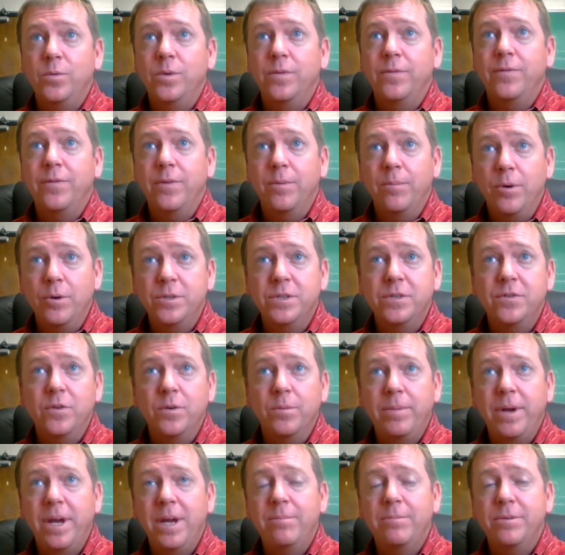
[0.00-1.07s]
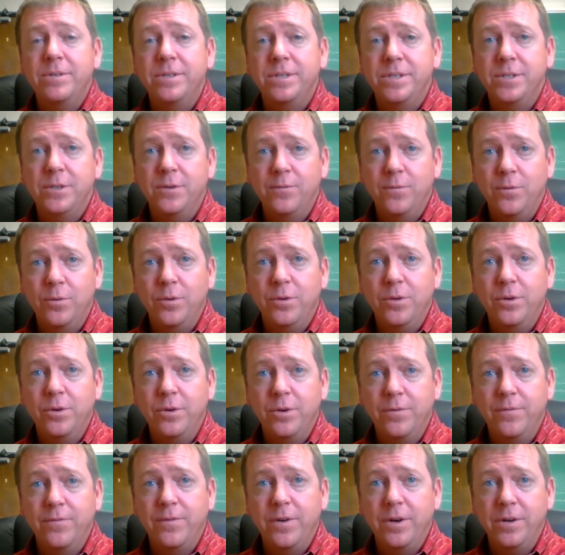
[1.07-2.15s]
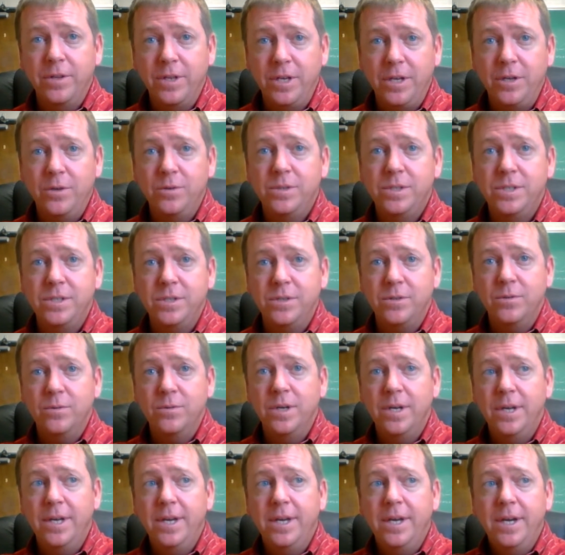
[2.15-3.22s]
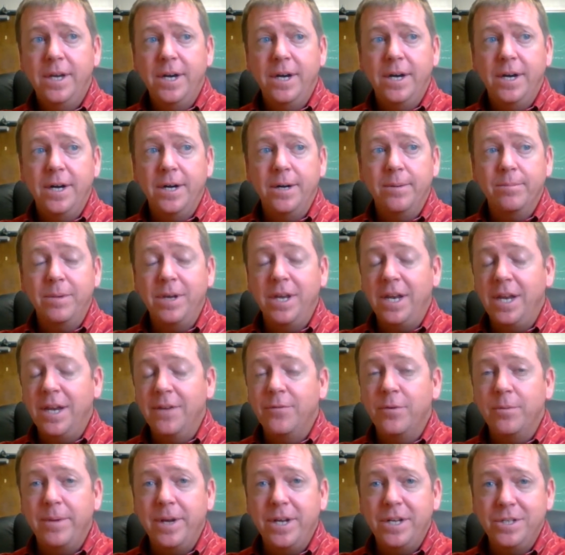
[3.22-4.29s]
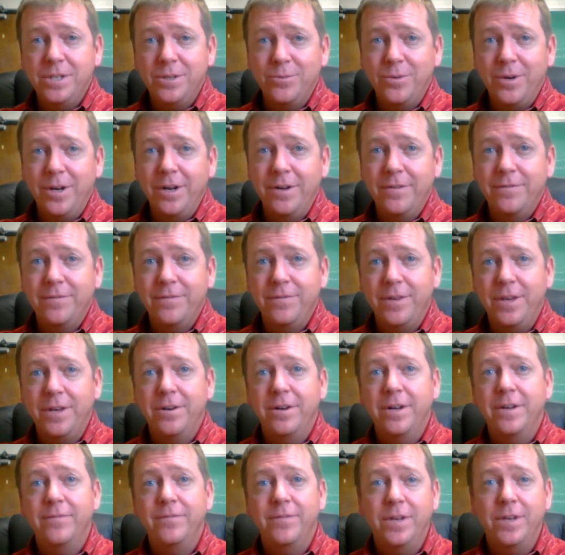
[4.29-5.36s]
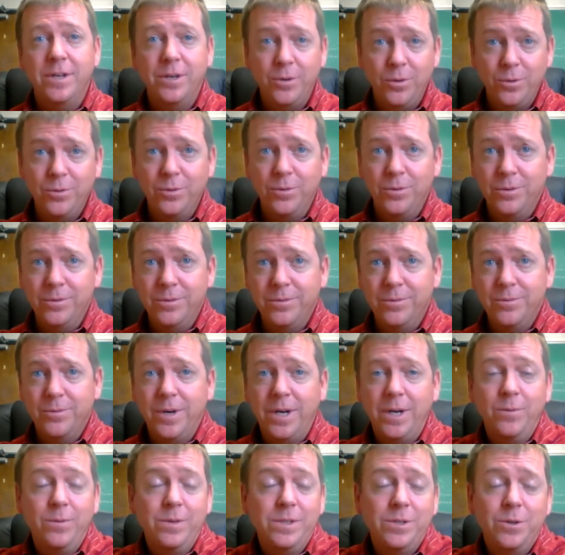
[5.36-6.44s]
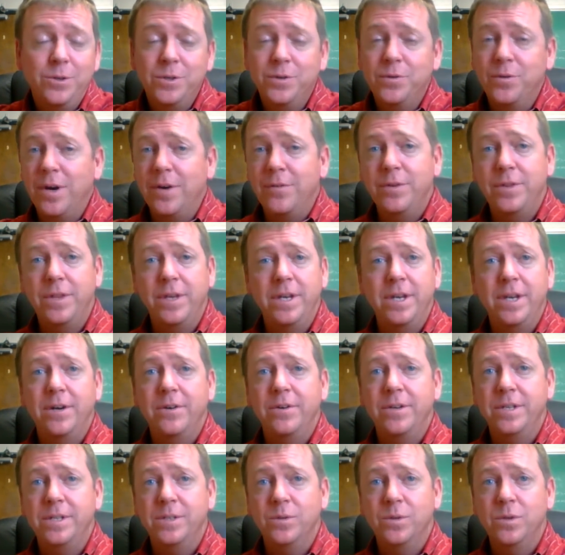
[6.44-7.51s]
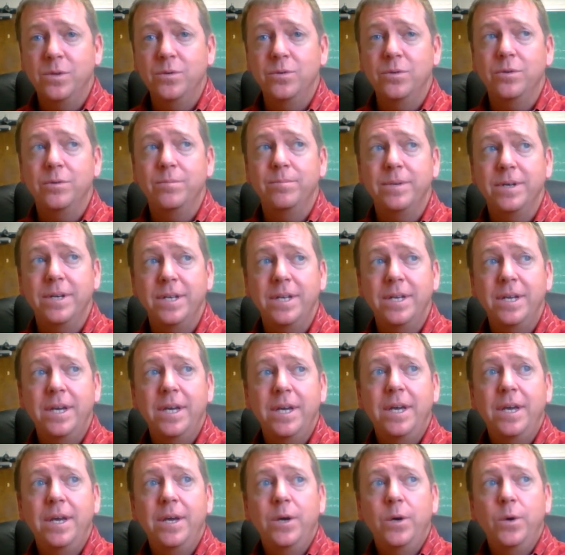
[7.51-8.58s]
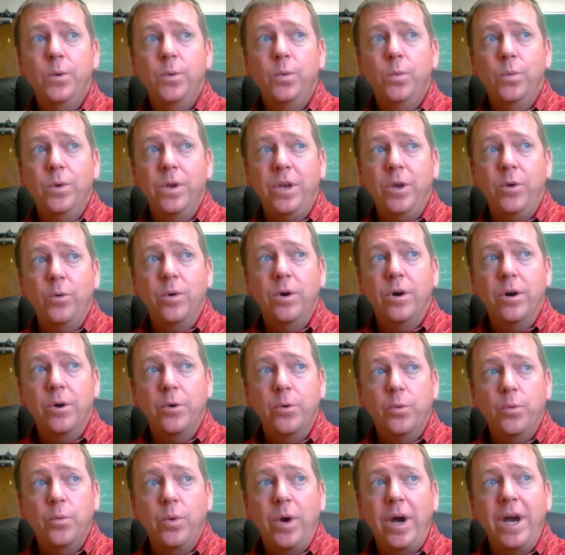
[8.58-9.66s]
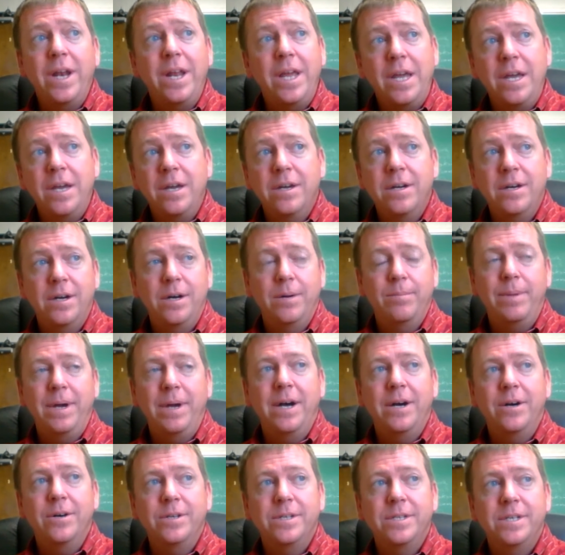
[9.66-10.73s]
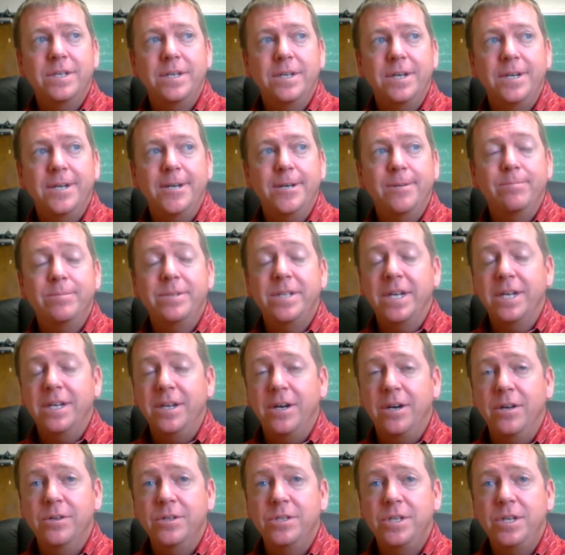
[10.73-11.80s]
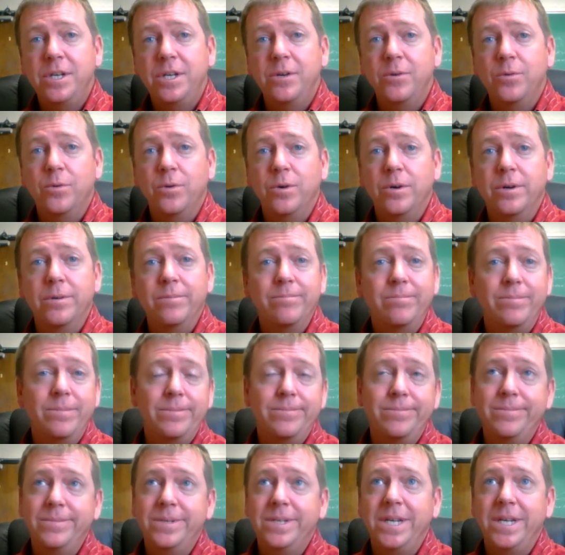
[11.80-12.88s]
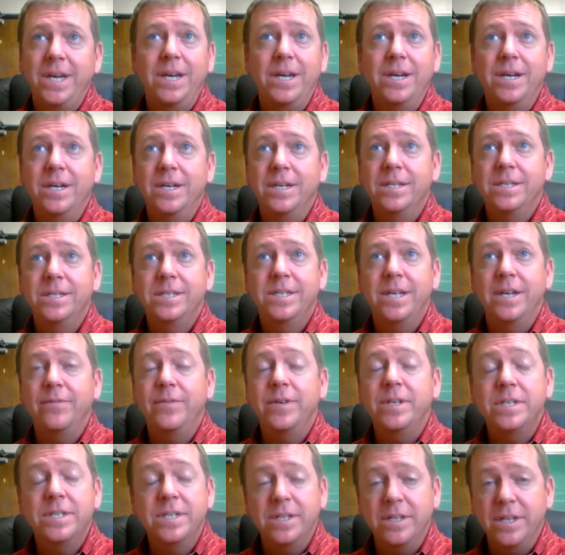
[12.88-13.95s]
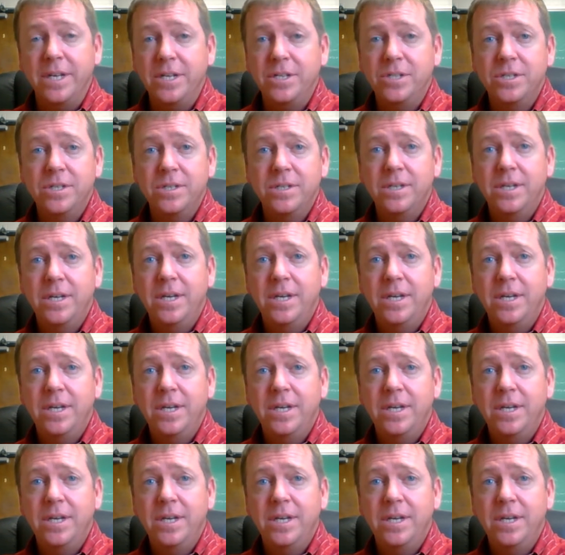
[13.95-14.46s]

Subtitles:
for most of your papers and so forth, you're fairly used to getting information right off the internet via Google, right? We search for everything nowadays with Google, but when you are writing about technology or, say, a set of installation